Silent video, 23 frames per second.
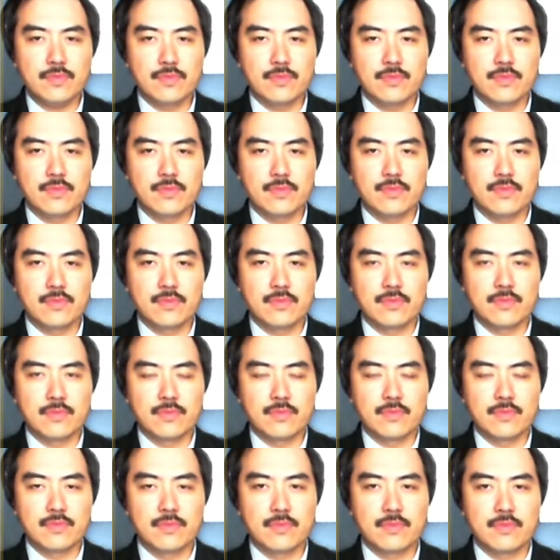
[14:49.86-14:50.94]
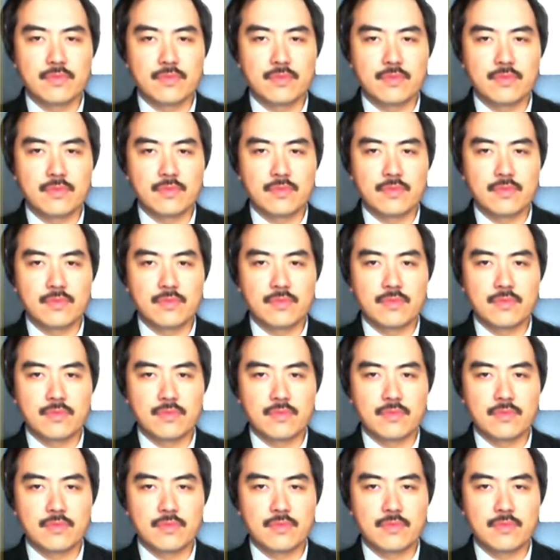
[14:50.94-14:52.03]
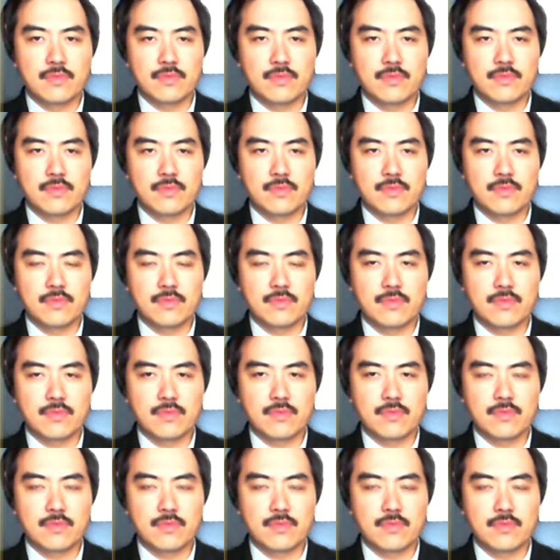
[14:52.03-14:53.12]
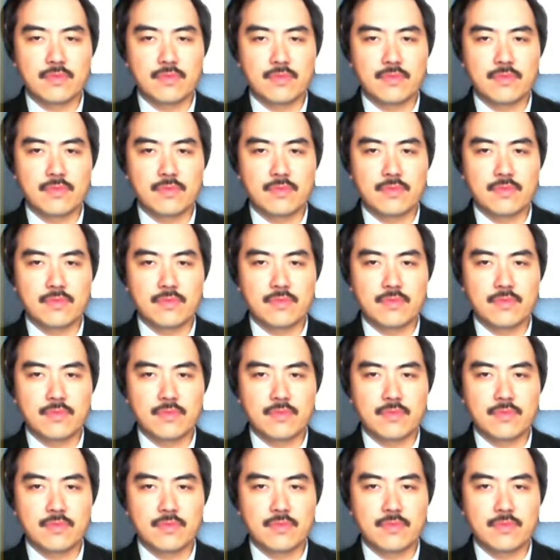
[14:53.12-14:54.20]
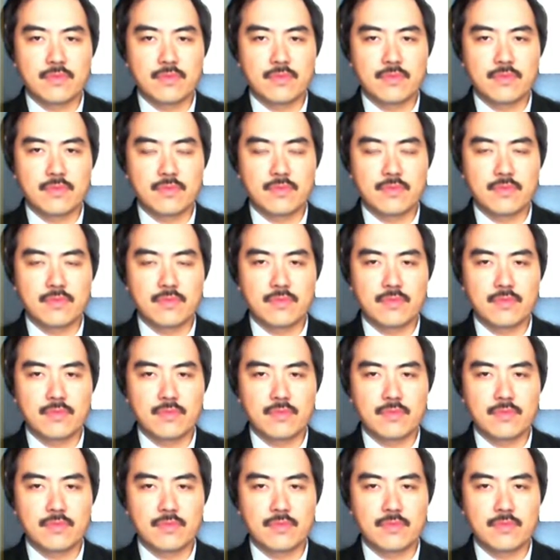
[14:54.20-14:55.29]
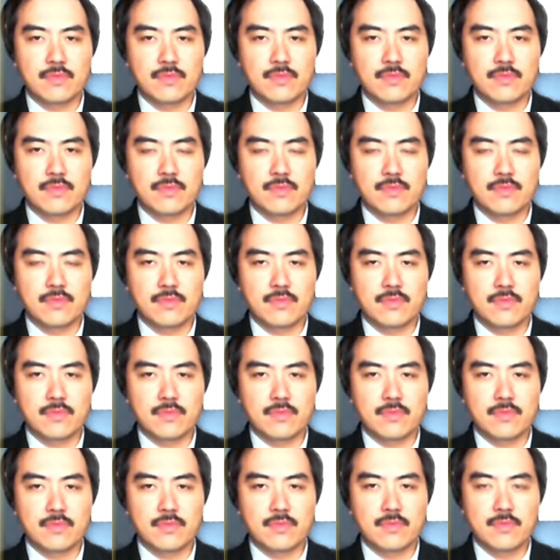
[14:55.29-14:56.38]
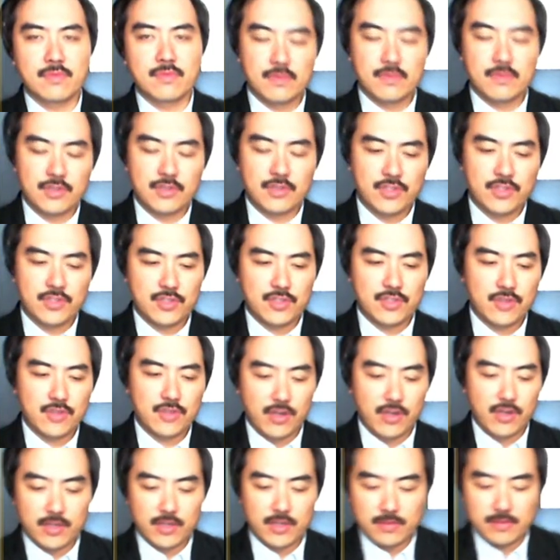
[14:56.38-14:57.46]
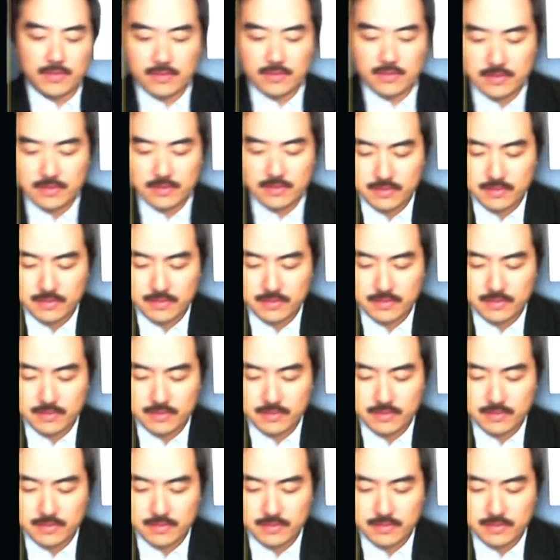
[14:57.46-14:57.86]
(silent)